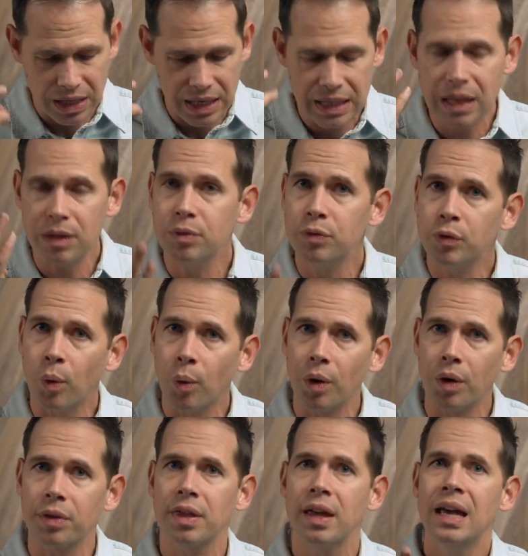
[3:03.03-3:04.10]
And then,
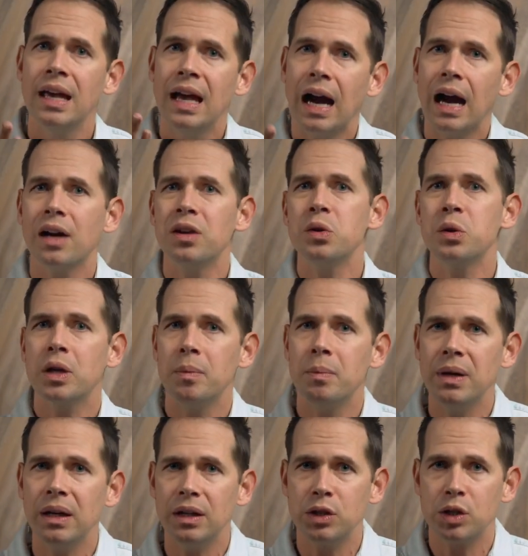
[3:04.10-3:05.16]
fourth, are you
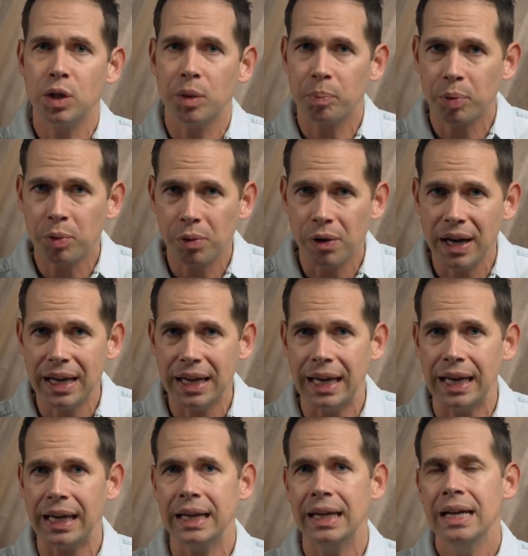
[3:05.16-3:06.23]
committed to
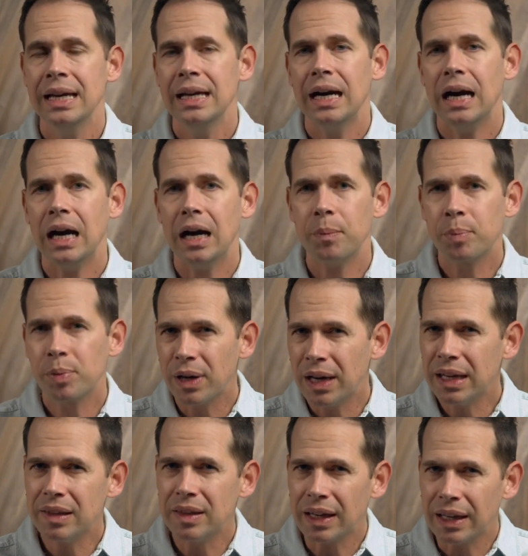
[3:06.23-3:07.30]
praying, uh,
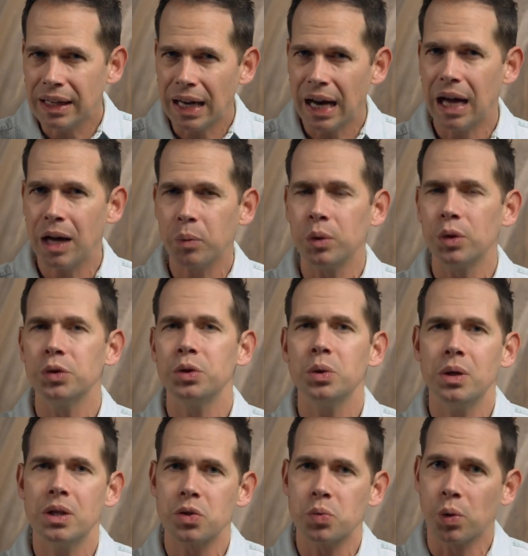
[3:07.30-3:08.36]
praying that God will do
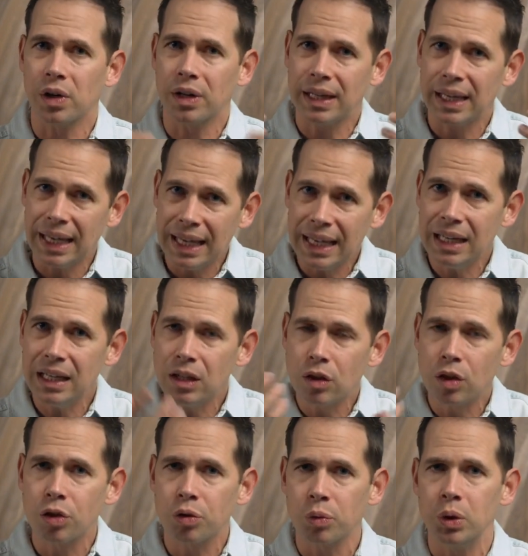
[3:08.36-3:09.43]
his work in and
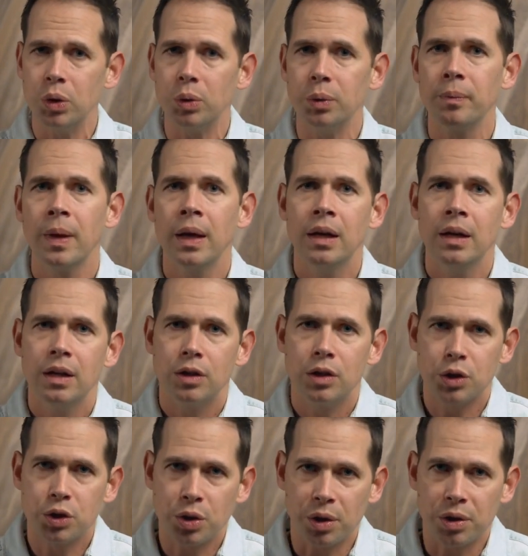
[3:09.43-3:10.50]
through
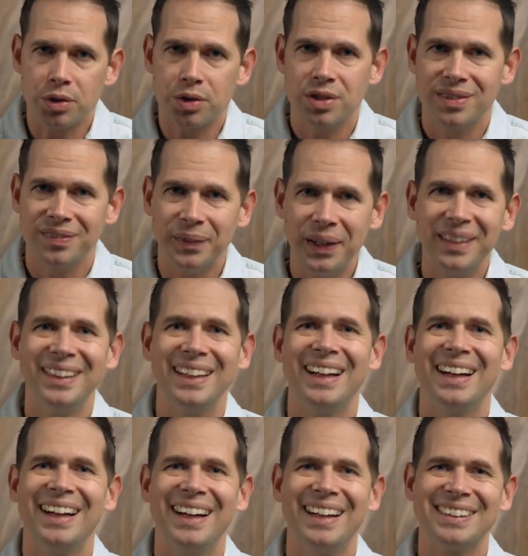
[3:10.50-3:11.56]
the church? Well,
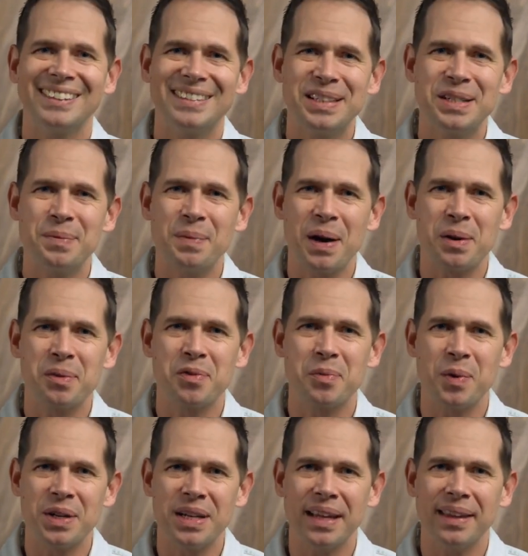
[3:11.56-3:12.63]
I'll see you tomorrow for
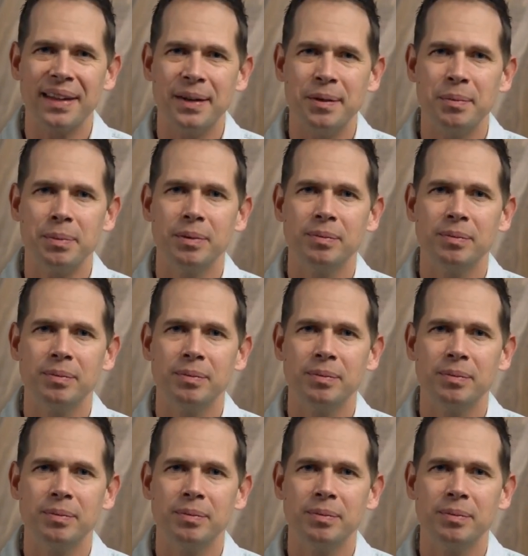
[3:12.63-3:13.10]
more Daily Hope.